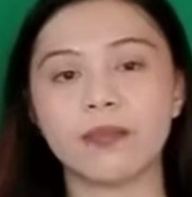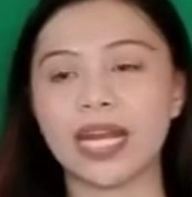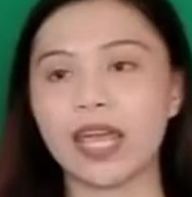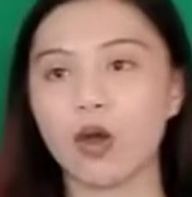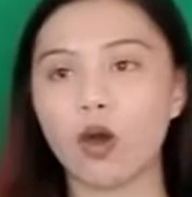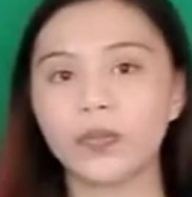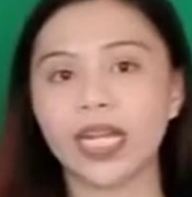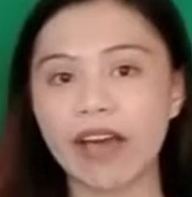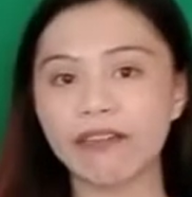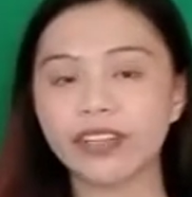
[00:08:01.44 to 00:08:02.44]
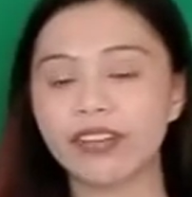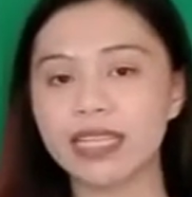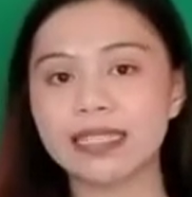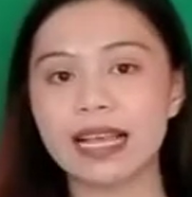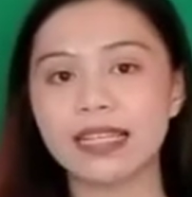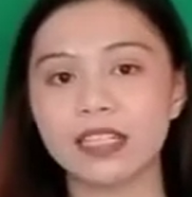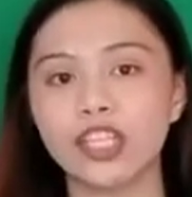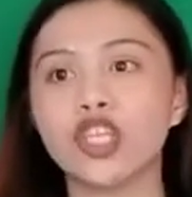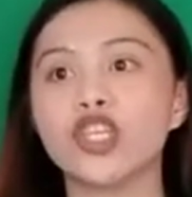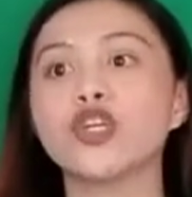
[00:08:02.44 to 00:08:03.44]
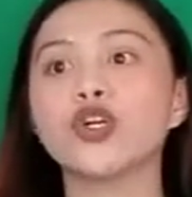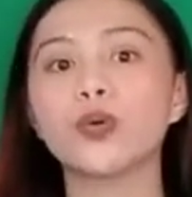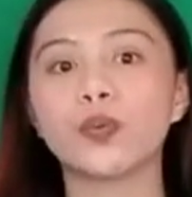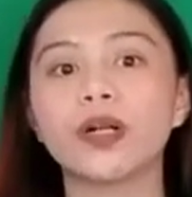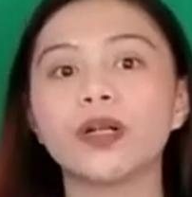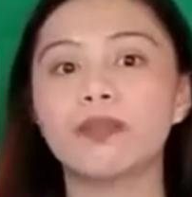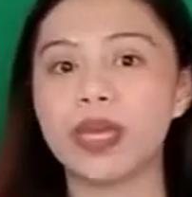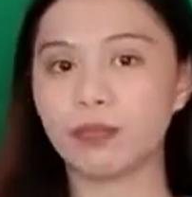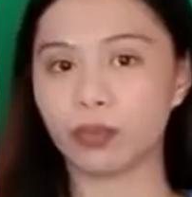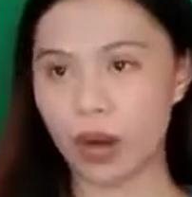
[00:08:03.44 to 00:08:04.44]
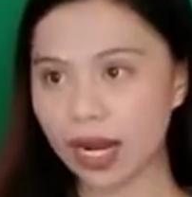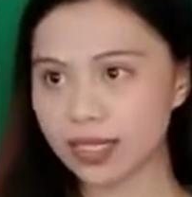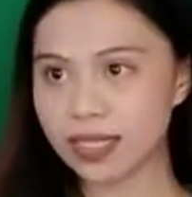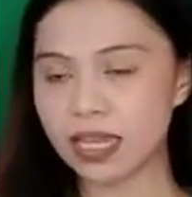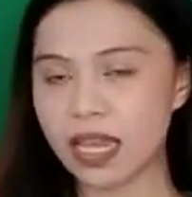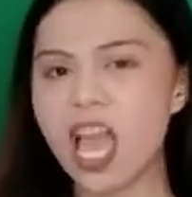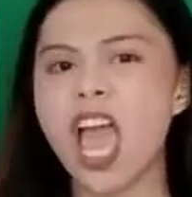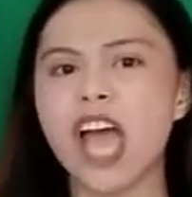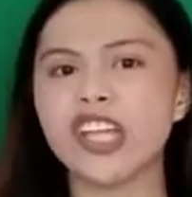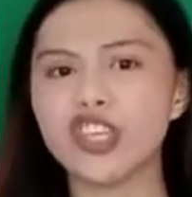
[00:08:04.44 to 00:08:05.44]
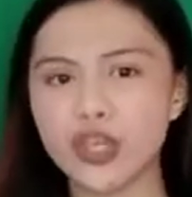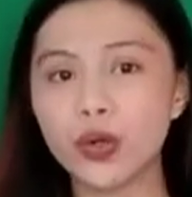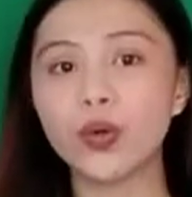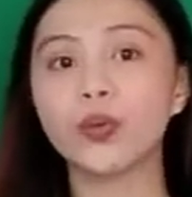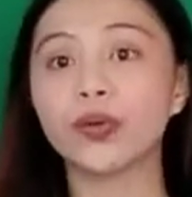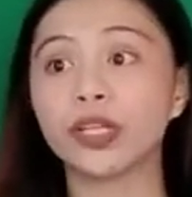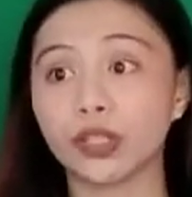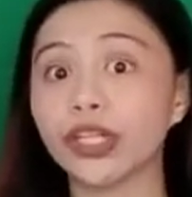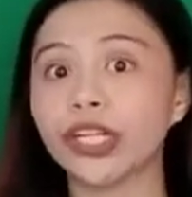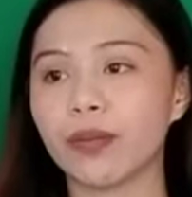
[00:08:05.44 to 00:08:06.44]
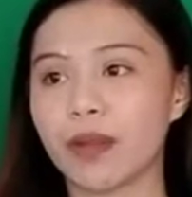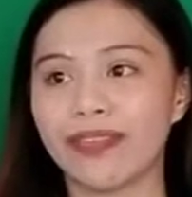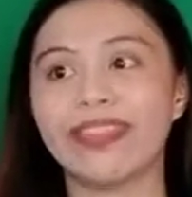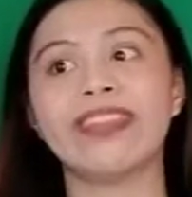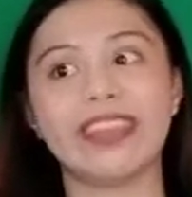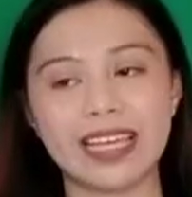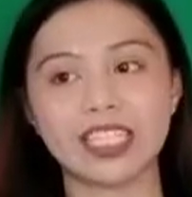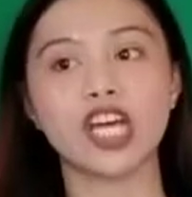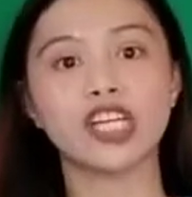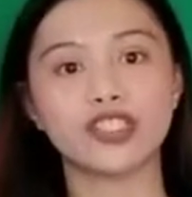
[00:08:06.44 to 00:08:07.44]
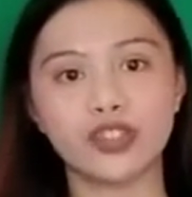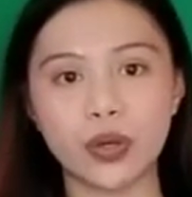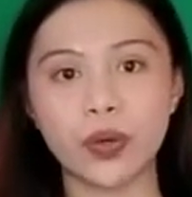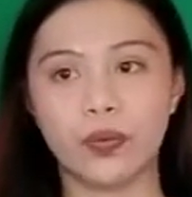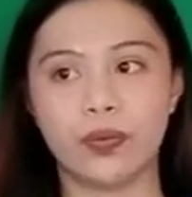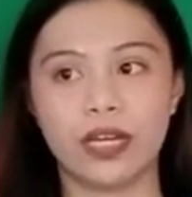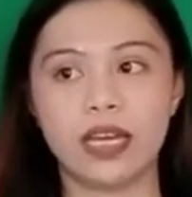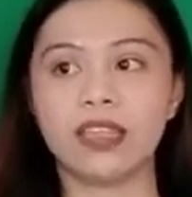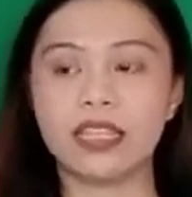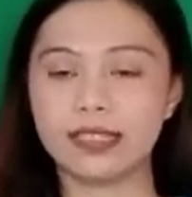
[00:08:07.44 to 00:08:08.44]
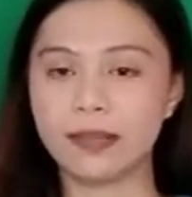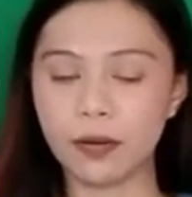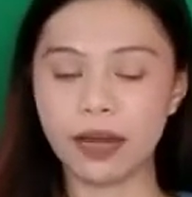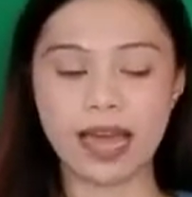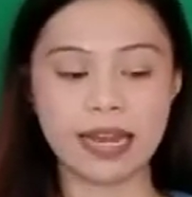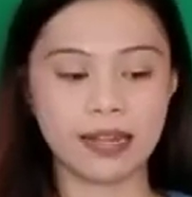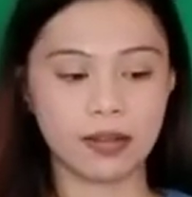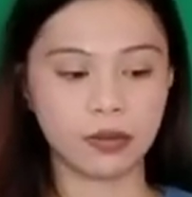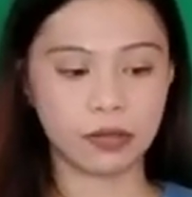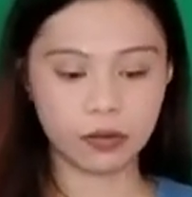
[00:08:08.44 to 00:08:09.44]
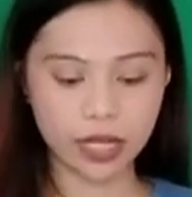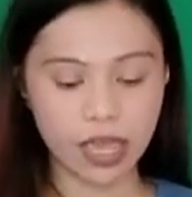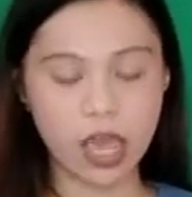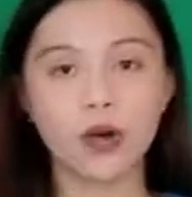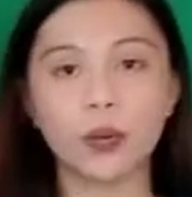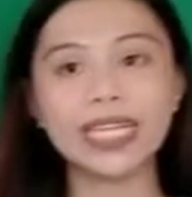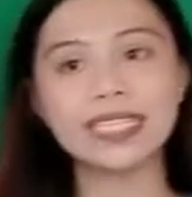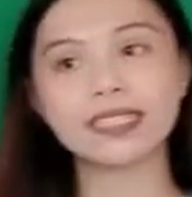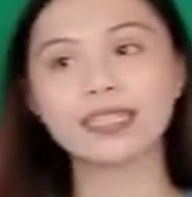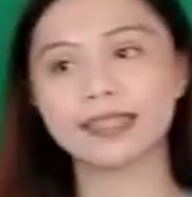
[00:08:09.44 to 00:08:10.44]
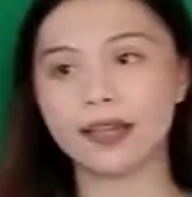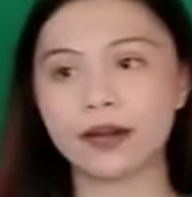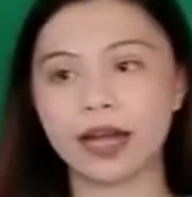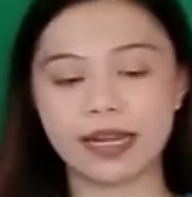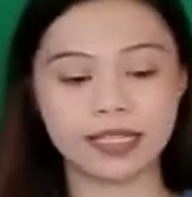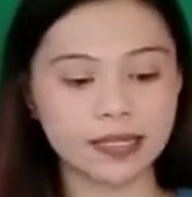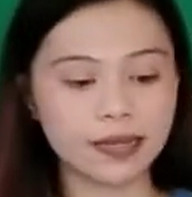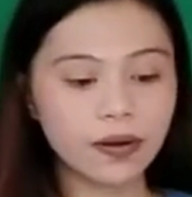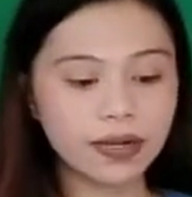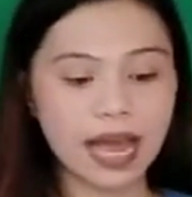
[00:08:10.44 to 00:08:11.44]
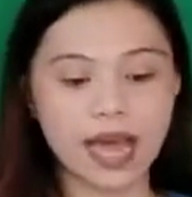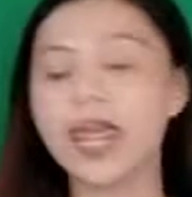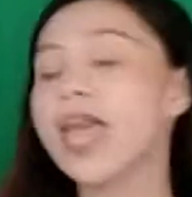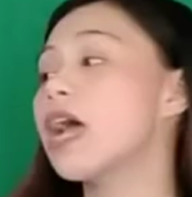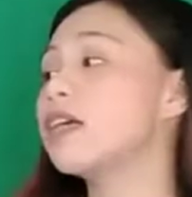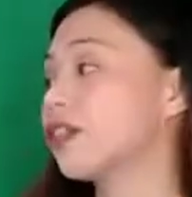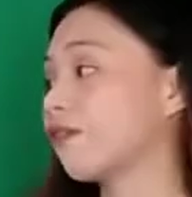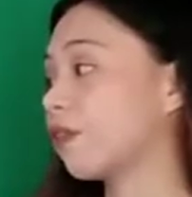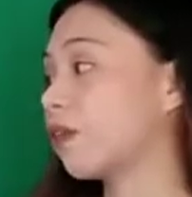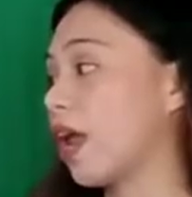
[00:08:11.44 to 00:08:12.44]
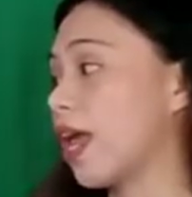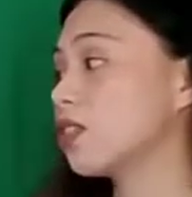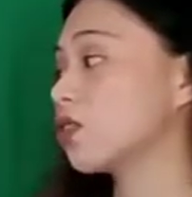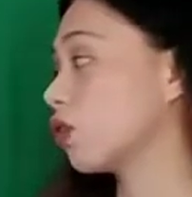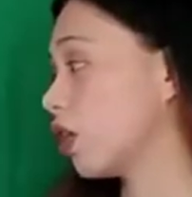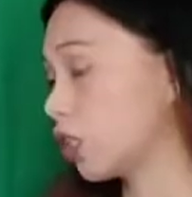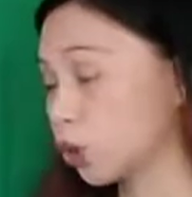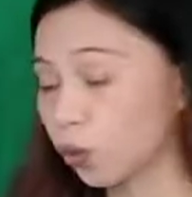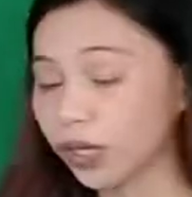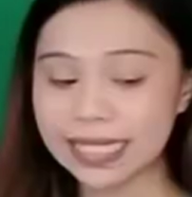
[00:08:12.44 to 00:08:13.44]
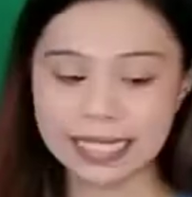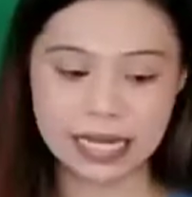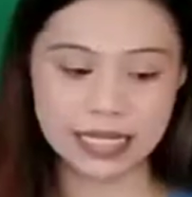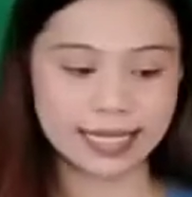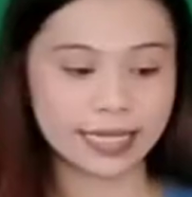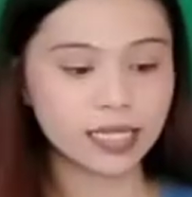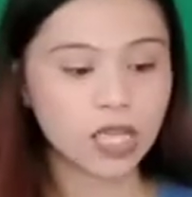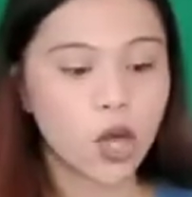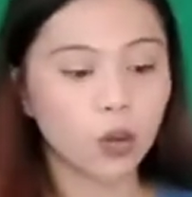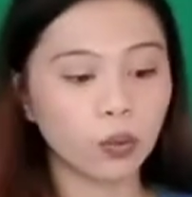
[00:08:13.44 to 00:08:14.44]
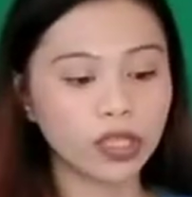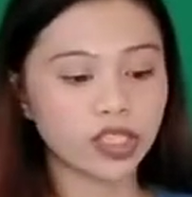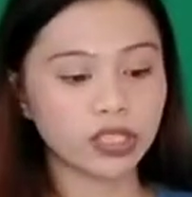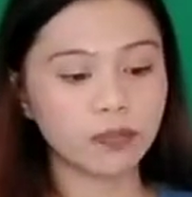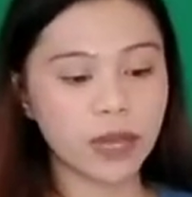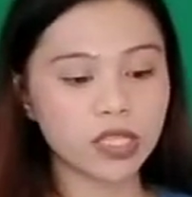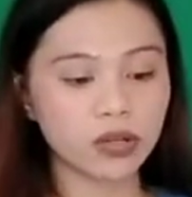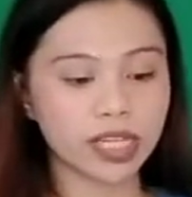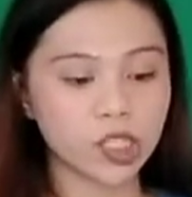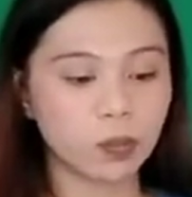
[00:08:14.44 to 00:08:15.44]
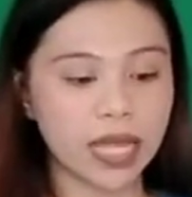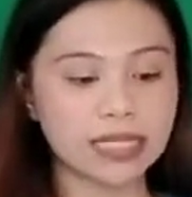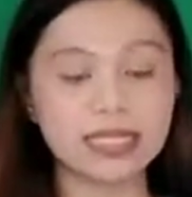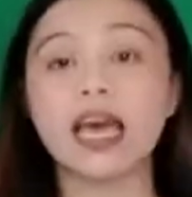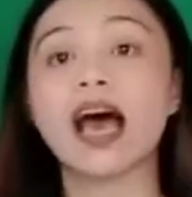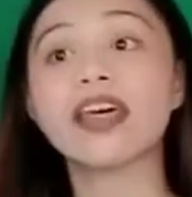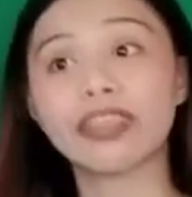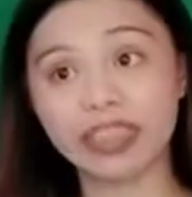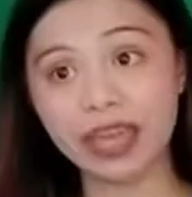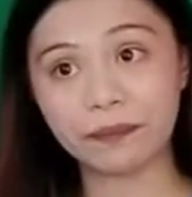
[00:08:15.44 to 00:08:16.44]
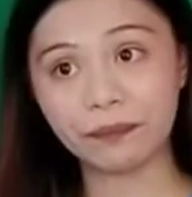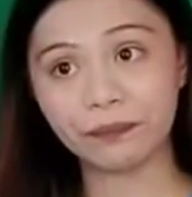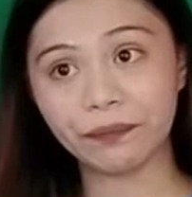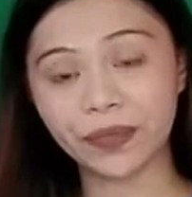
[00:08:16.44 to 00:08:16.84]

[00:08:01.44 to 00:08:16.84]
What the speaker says: And I hope that after this lesson, you will be practicing and you will learn about this too. The slogan and logo. Okay, what is the slogan? A slogan is a phrase or a short sentence which depicts or explains a theme.